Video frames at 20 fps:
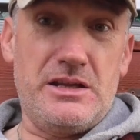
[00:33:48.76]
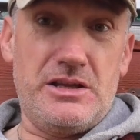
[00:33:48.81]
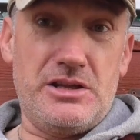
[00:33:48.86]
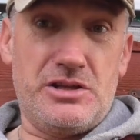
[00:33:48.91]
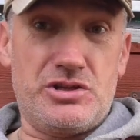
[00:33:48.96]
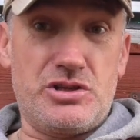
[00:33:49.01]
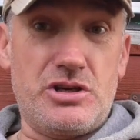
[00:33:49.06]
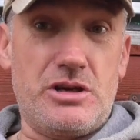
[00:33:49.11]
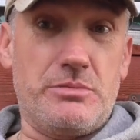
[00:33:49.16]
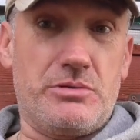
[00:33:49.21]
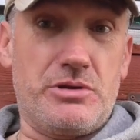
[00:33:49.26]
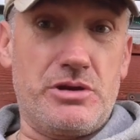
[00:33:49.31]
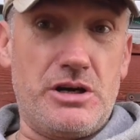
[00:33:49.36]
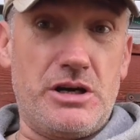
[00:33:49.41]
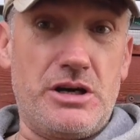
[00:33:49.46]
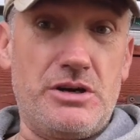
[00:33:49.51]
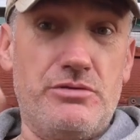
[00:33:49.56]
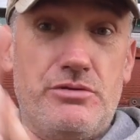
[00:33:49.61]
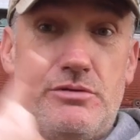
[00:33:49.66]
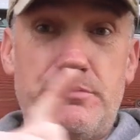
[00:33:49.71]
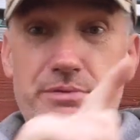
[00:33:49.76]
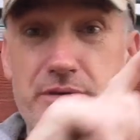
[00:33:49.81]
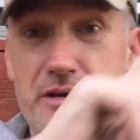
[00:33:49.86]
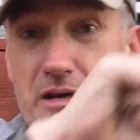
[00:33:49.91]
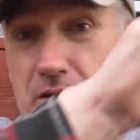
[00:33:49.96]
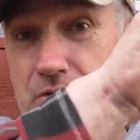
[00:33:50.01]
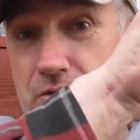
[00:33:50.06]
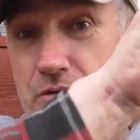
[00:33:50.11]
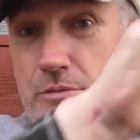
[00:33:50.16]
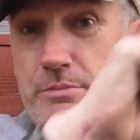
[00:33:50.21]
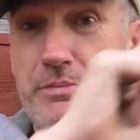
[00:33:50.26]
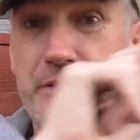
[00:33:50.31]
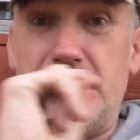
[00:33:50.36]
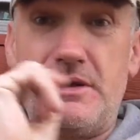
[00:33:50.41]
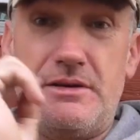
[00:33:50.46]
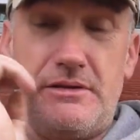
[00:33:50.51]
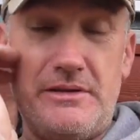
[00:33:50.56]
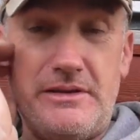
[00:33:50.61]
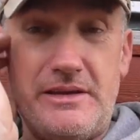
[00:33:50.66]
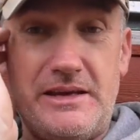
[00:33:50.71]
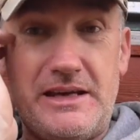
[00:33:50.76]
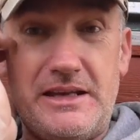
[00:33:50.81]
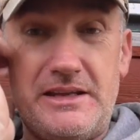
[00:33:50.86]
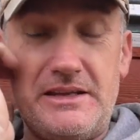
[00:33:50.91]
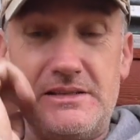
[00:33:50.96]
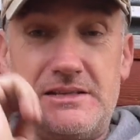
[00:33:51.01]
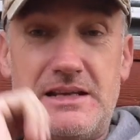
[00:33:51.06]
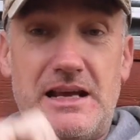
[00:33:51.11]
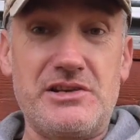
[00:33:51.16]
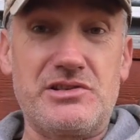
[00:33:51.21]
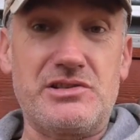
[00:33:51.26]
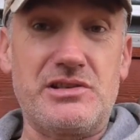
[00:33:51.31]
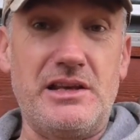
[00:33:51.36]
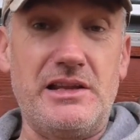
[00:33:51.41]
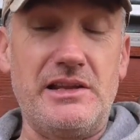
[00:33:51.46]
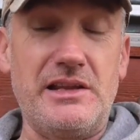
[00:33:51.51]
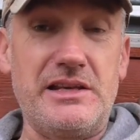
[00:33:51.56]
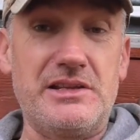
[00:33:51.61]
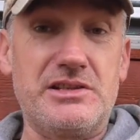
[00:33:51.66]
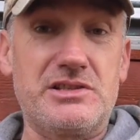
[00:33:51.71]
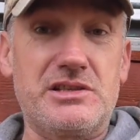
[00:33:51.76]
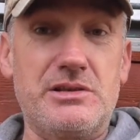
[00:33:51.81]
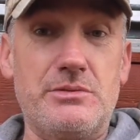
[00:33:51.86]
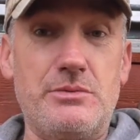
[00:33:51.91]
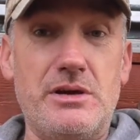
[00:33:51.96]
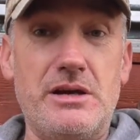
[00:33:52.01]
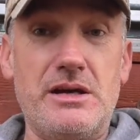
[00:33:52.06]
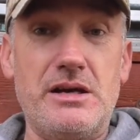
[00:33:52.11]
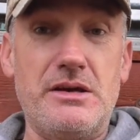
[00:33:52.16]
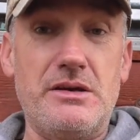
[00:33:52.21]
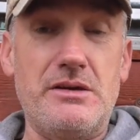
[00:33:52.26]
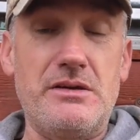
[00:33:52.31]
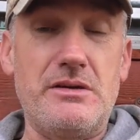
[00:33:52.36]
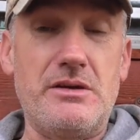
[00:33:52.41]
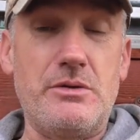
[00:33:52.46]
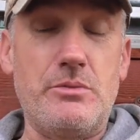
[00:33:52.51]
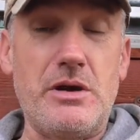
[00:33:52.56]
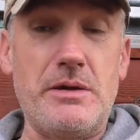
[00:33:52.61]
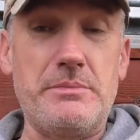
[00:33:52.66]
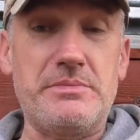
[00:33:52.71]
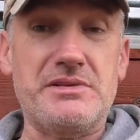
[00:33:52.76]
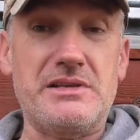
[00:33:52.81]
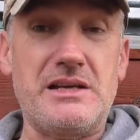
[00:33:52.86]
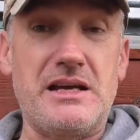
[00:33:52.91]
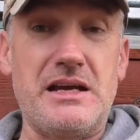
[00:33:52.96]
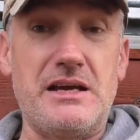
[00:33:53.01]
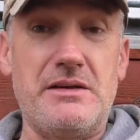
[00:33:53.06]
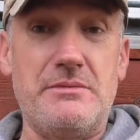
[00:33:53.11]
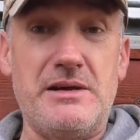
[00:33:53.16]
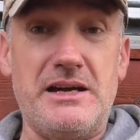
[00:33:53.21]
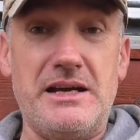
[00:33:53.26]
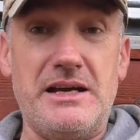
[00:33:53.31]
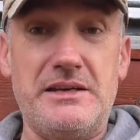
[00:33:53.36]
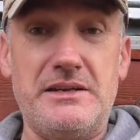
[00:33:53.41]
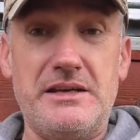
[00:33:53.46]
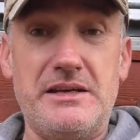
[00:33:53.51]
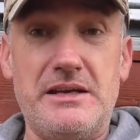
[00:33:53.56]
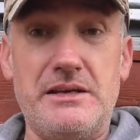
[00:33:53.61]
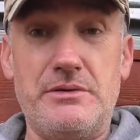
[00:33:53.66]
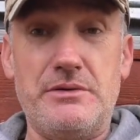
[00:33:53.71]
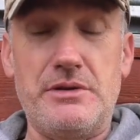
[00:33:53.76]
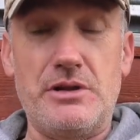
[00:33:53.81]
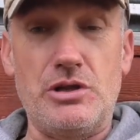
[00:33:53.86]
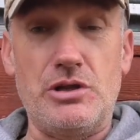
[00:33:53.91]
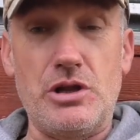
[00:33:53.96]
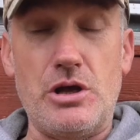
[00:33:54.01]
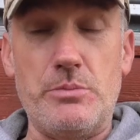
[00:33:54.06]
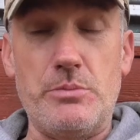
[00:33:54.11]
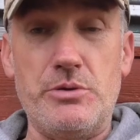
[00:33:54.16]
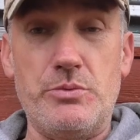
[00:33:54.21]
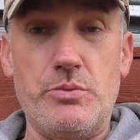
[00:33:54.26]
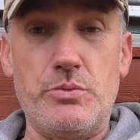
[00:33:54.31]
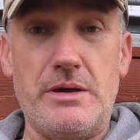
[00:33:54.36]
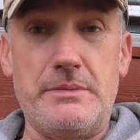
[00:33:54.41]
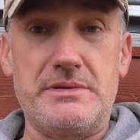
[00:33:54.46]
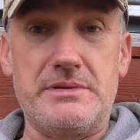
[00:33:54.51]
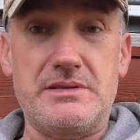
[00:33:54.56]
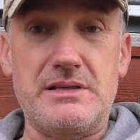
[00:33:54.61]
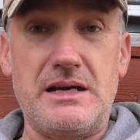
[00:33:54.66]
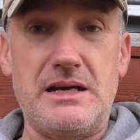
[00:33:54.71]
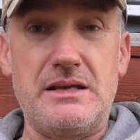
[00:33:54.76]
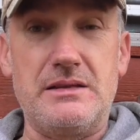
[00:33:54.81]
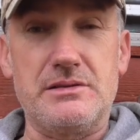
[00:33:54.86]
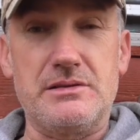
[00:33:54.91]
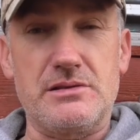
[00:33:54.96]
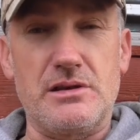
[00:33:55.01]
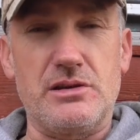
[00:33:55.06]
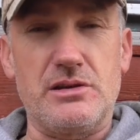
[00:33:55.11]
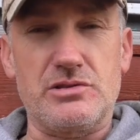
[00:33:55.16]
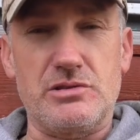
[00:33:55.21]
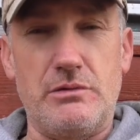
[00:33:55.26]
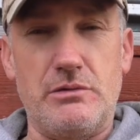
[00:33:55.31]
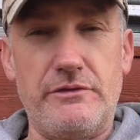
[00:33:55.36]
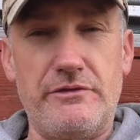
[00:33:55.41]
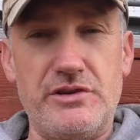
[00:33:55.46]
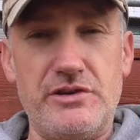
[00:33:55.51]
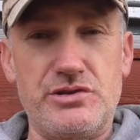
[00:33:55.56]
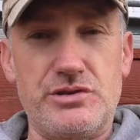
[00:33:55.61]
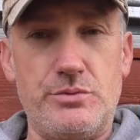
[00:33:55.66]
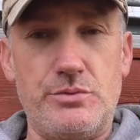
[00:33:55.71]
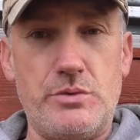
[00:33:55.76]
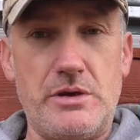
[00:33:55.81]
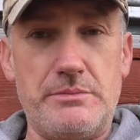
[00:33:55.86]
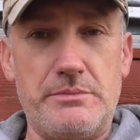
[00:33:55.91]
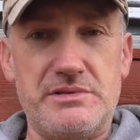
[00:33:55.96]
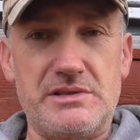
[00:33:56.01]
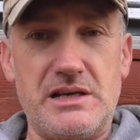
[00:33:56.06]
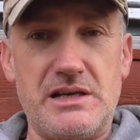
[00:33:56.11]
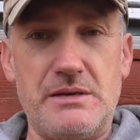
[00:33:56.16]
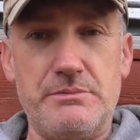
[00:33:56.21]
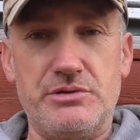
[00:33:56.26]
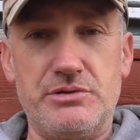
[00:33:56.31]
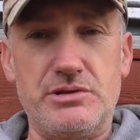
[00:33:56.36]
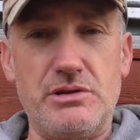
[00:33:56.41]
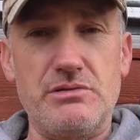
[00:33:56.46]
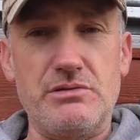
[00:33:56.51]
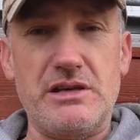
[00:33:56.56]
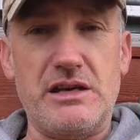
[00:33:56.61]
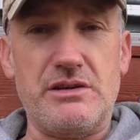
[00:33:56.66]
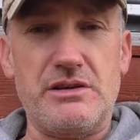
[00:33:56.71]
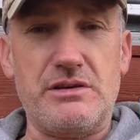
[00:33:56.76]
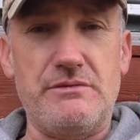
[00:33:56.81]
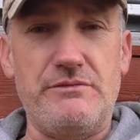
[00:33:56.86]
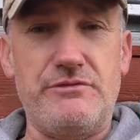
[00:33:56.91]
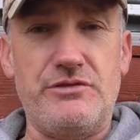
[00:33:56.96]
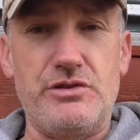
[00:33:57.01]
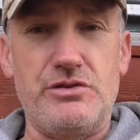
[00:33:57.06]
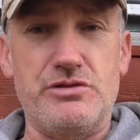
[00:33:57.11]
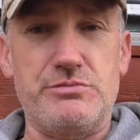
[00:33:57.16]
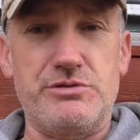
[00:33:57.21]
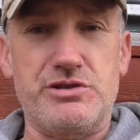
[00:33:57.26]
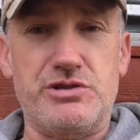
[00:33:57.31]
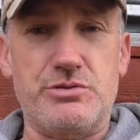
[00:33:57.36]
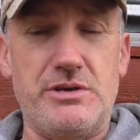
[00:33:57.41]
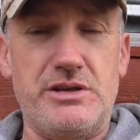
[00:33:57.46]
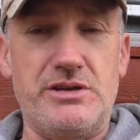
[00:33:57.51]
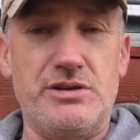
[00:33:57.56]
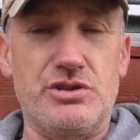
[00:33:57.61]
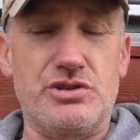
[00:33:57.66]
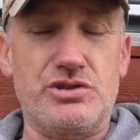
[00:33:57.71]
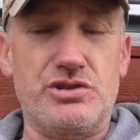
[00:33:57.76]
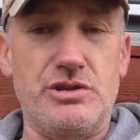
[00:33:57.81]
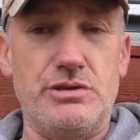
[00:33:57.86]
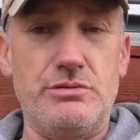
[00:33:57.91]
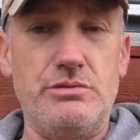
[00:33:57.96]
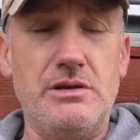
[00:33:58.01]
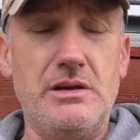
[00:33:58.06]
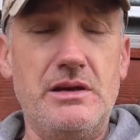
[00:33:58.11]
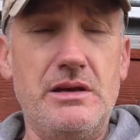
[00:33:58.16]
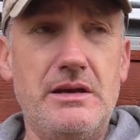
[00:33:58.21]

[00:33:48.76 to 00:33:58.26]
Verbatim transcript: The top corner up uh, up here there, there's actually a link to a, uh, a website of mine, a allotment website. There's also a fishing website, but don't get confused between the two